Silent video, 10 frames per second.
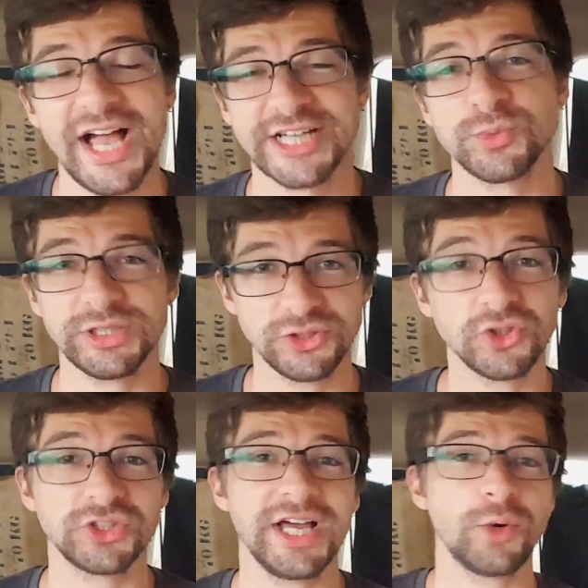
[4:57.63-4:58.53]
actually
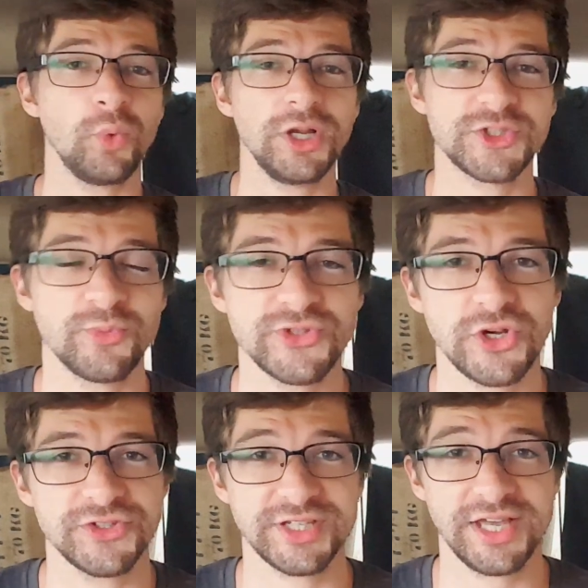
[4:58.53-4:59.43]
look like once it was
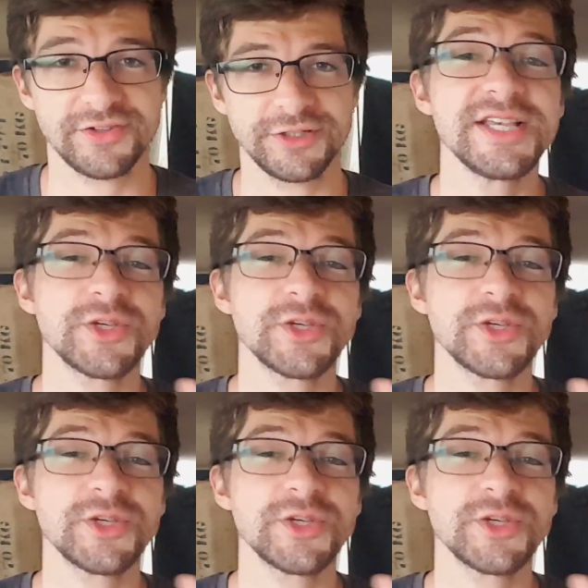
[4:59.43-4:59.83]
all together.